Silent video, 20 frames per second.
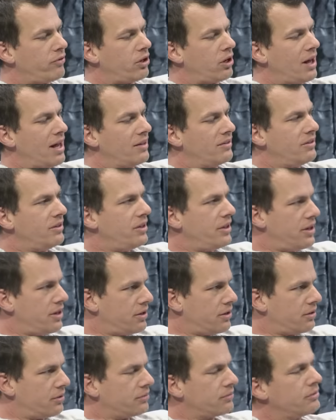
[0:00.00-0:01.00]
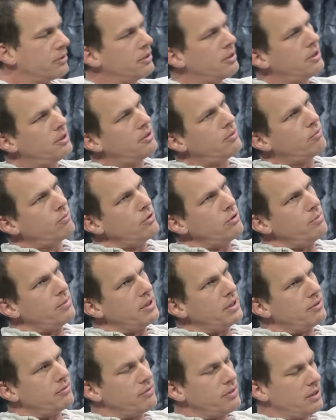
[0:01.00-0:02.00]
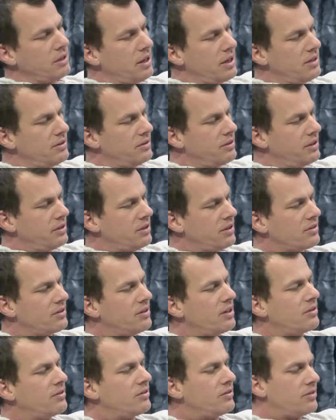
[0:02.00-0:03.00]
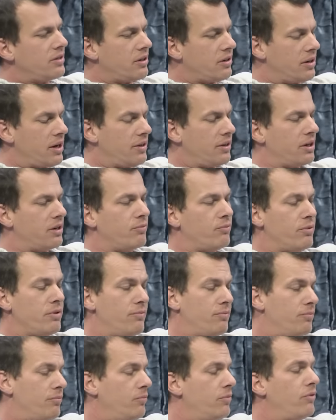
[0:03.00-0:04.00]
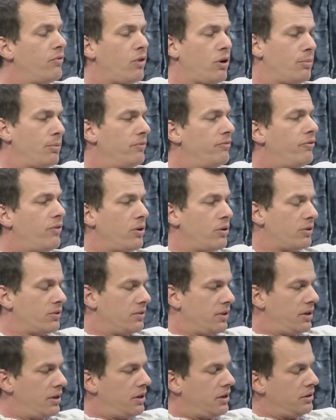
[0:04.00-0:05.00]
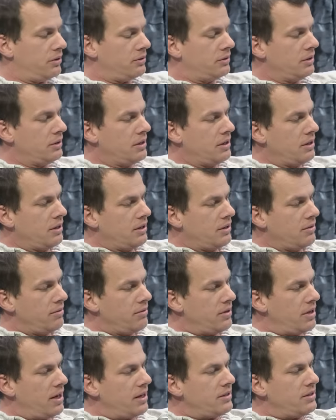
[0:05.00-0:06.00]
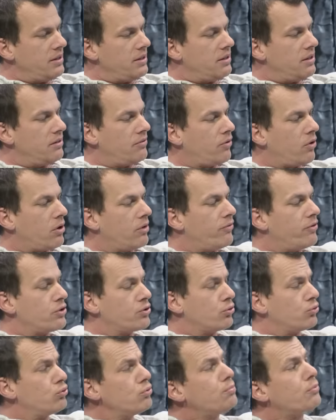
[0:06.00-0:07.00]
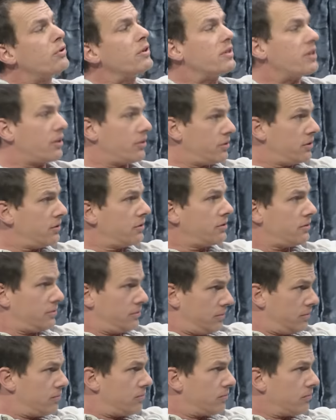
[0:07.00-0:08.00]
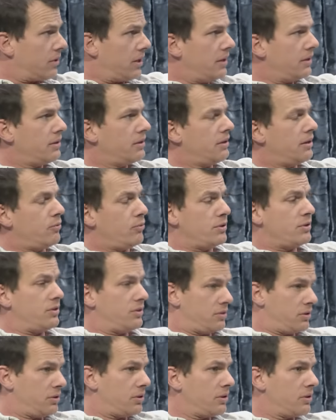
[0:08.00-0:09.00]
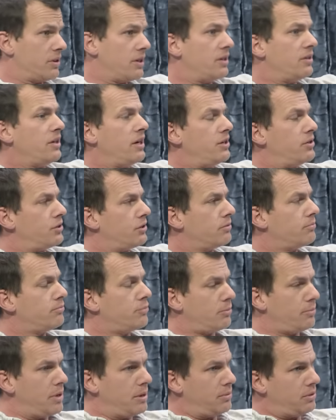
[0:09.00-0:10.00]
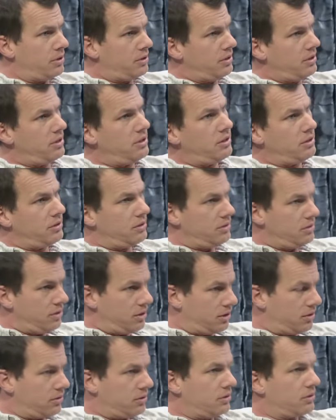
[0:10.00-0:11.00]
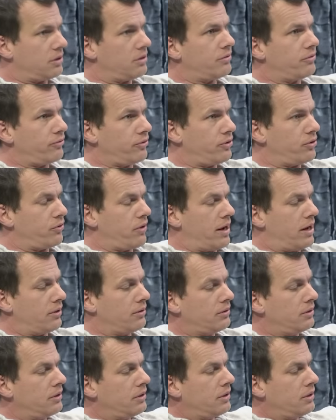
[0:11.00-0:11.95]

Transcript: over the last year, where you begin to realize that it doesn't necessarily, I think if we've, we've all been focused in on the idea of artificial superintelligence, right, which is clearly a danger, but maybe, you know, a little further out.